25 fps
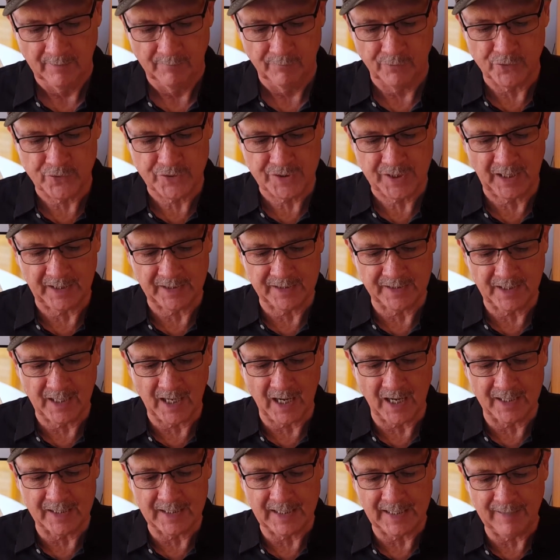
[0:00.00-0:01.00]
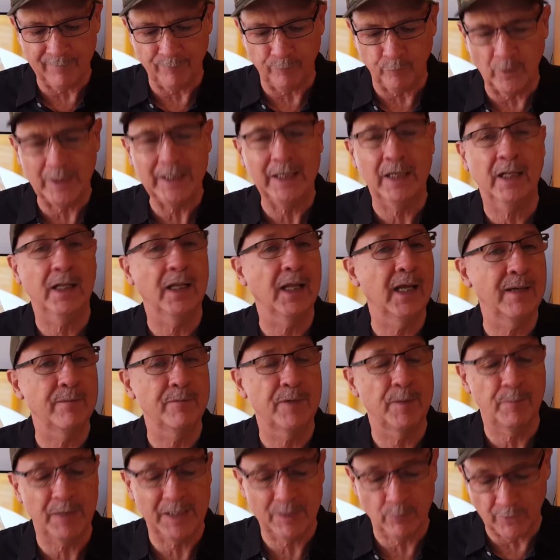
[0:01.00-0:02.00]
Verse 8 and 9, if we claim
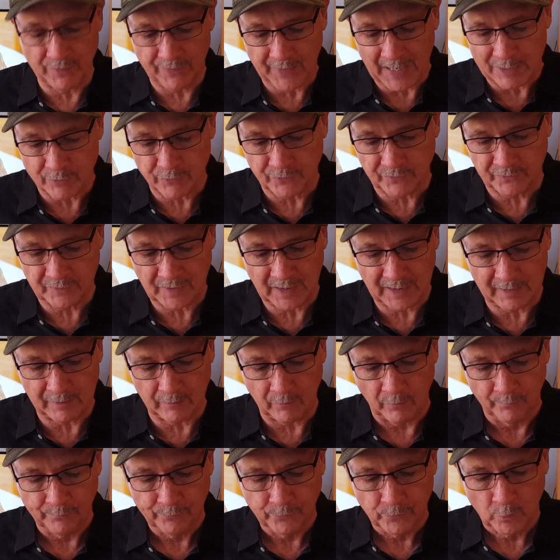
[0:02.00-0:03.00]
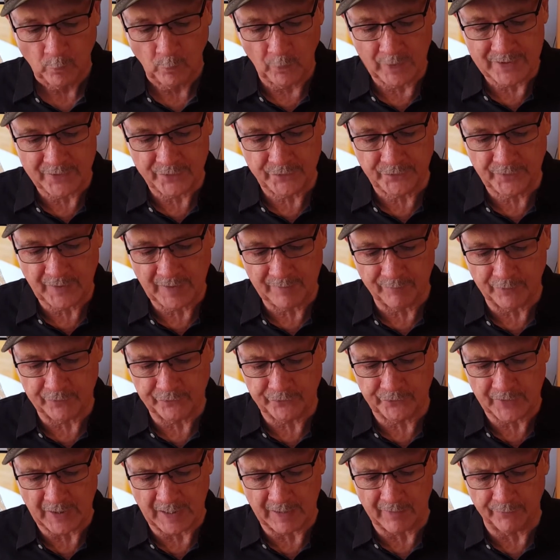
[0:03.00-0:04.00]
to be without sin, we deceive
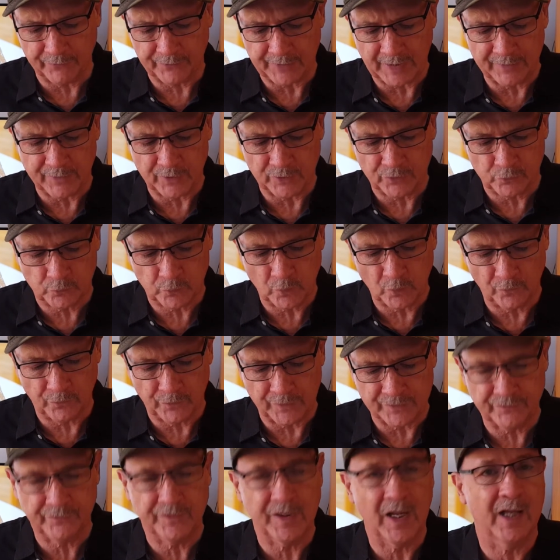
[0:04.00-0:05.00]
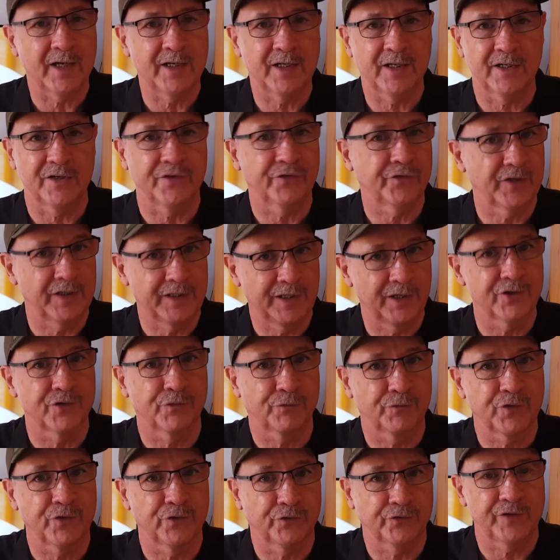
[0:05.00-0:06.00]
ourselves and the truth is not in us. And here's
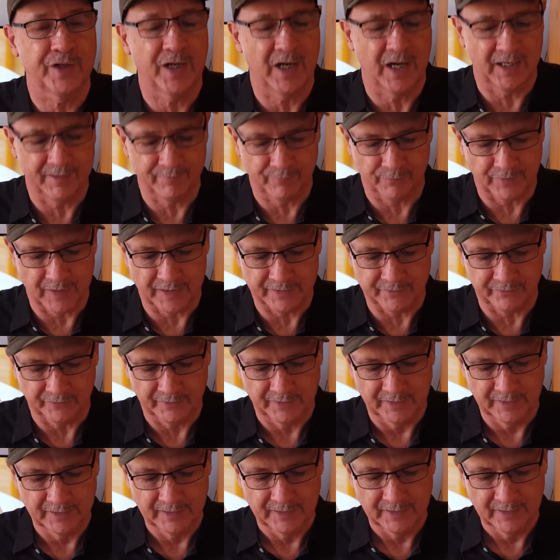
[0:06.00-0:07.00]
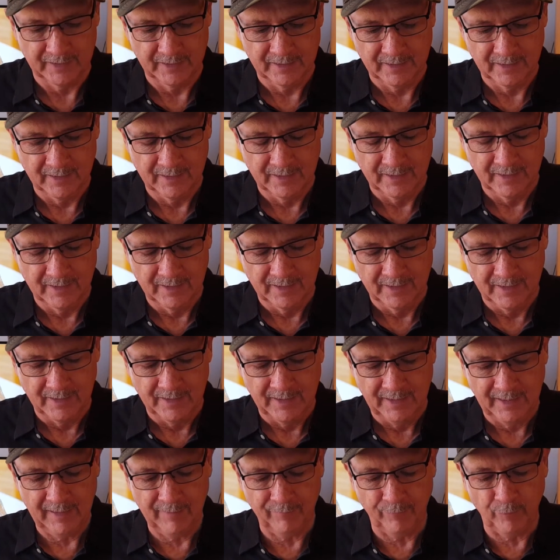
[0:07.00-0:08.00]
verse 9, friends.
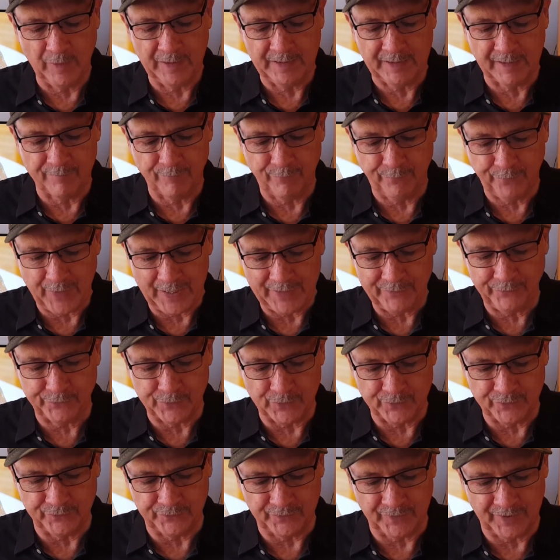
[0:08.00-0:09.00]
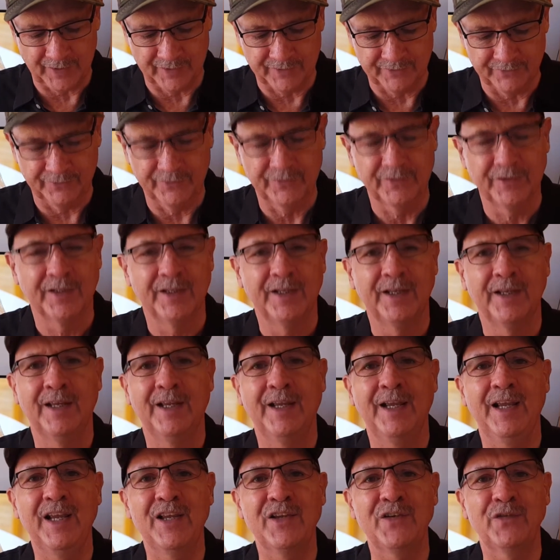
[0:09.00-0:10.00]
If we confess our sins,
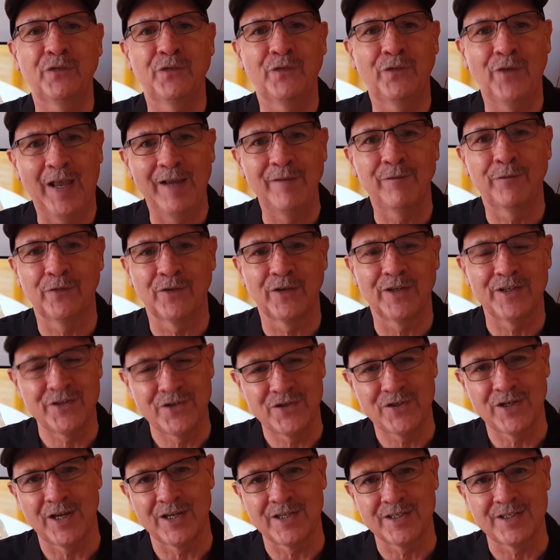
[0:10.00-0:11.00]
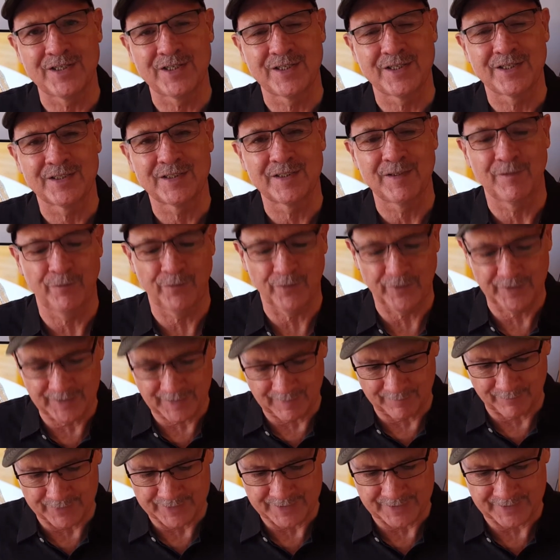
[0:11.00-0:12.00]
he is faithful and just to
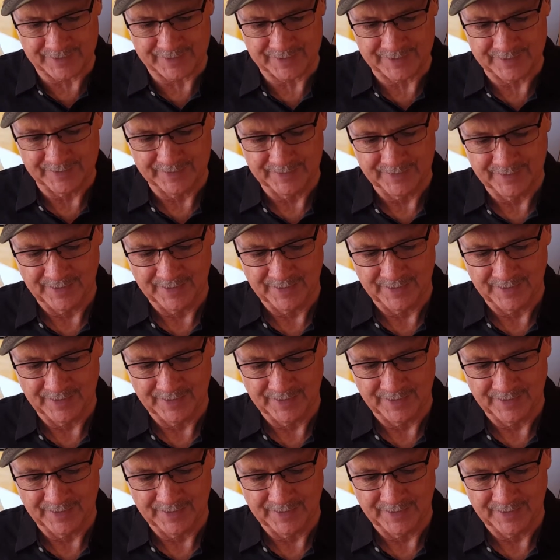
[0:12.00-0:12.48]
forgive us